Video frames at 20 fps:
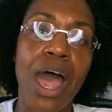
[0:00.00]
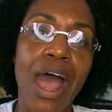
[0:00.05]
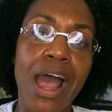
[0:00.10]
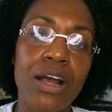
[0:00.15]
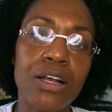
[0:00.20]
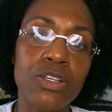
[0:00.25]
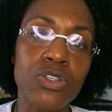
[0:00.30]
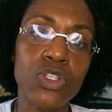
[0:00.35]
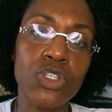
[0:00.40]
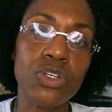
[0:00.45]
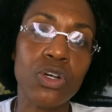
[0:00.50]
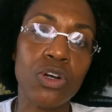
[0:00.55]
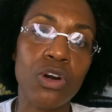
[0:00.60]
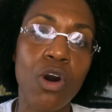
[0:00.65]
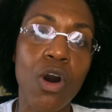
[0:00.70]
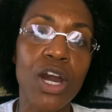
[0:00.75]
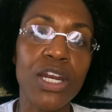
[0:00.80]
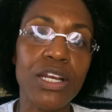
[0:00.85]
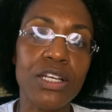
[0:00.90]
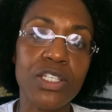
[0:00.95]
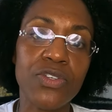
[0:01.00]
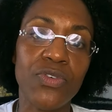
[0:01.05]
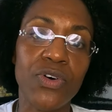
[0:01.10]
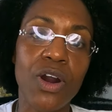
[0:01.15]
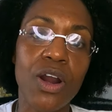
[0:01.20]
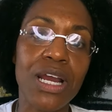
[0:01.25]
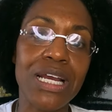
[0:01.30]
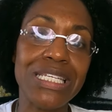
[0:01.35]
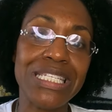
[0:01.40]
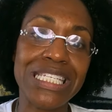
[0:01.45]
has gone as
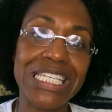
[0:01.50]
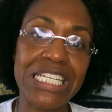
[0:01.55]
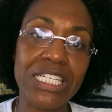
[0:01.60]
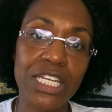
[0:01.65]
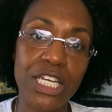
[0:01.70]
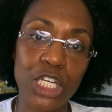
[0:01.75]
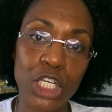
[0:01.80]
far as it